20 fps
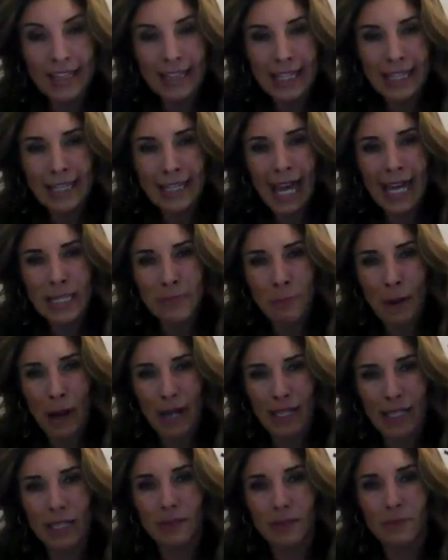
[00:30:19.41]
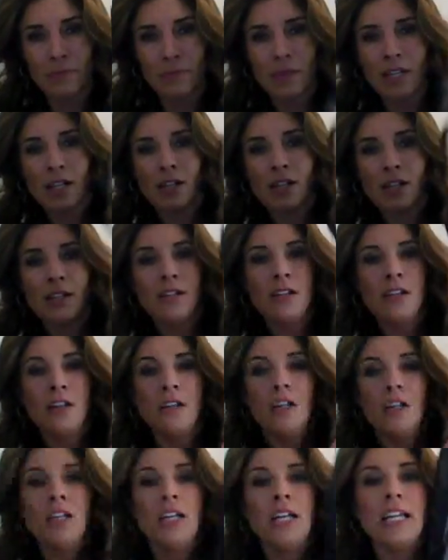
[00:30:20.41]
The last pocket
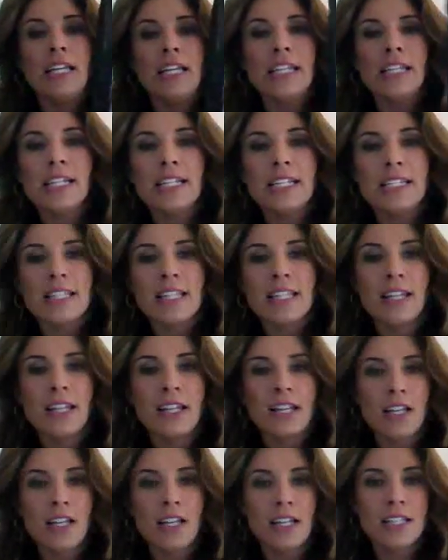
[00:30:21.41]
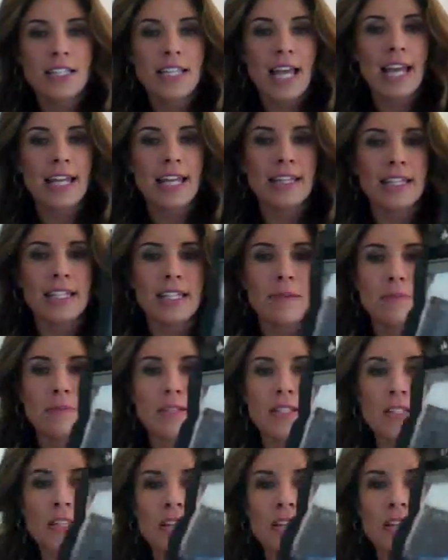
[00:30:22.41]
is satin lips,